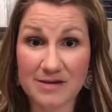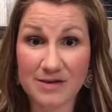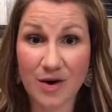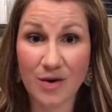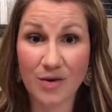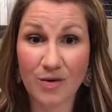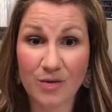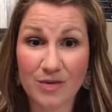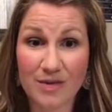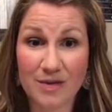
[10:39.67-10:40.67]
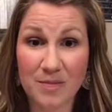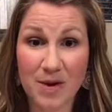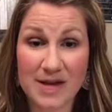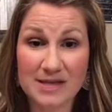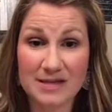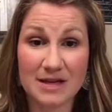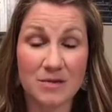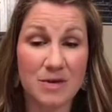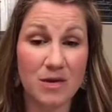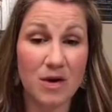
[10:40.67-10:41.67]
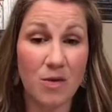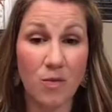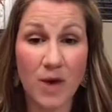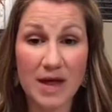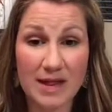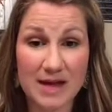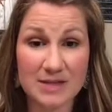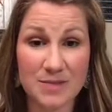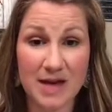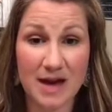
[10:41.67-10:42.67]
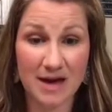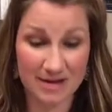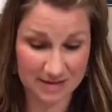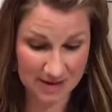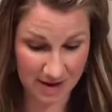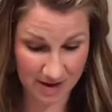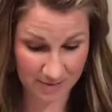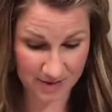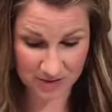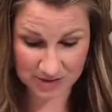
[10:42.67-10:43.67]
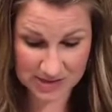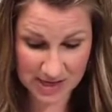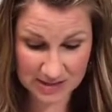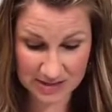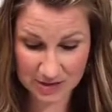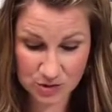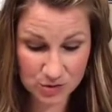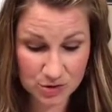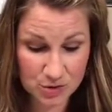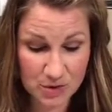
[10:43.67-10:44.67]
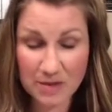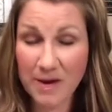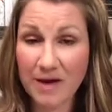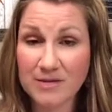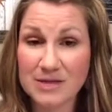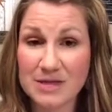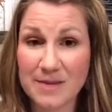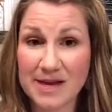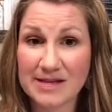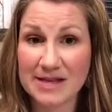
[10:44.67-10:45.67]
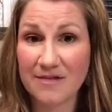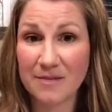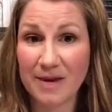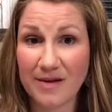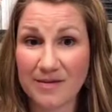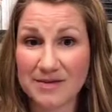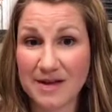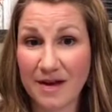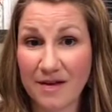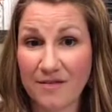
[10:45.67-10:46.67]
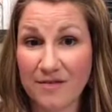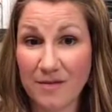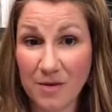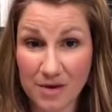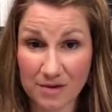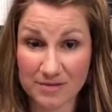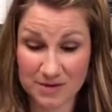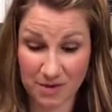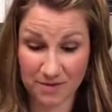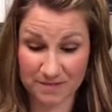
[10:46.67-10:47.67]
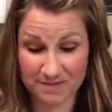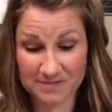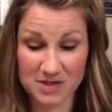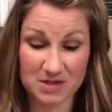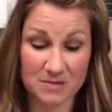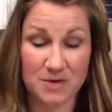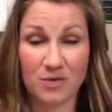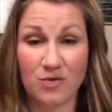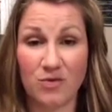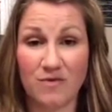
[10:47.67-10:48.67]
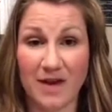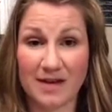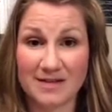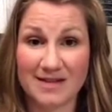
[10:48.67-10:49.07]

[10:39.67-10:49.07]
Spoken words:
So the price is going to be way less because it only takes like 220 pounds to make 7 pounds of oil. So just some little cool facts.